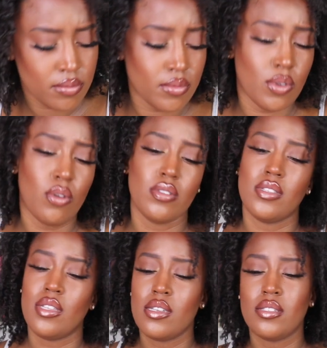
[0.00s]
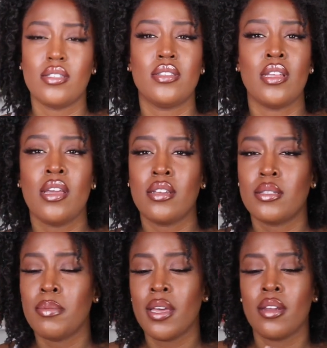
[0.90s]
Oh, this thing
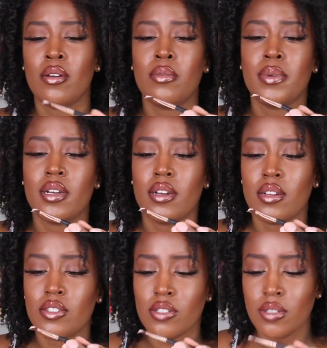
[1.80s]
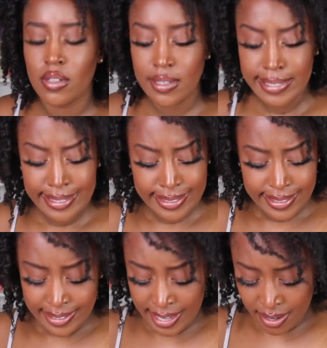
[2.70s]
stinks, man. Oh my gosh.
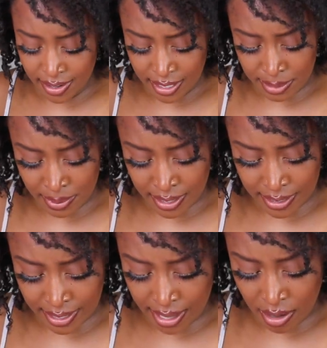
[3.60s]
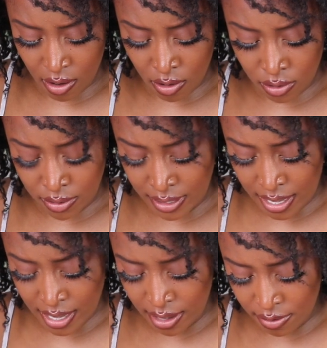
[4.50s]
How do they smell this like all
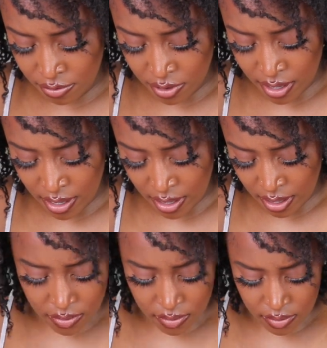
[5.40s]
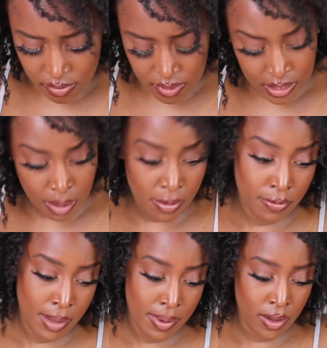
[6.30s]
day, every day? Some
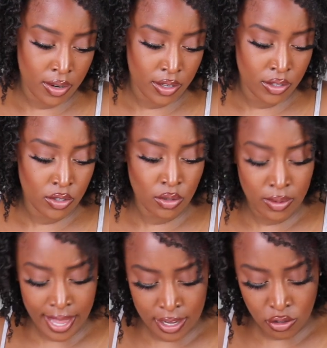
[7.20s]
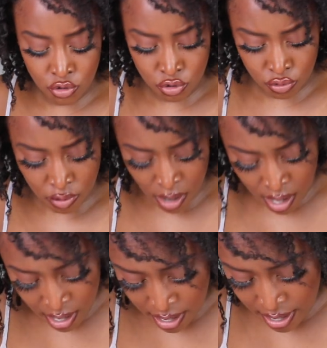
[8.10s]
of my powder is too like
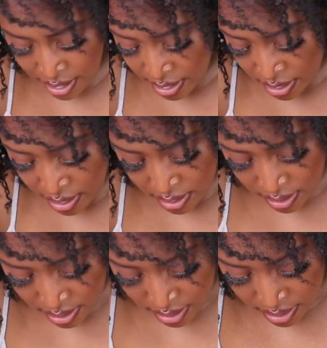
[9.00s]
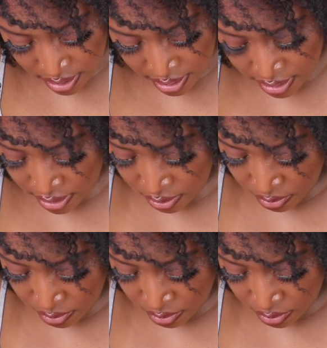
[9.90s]
dry. I didn't know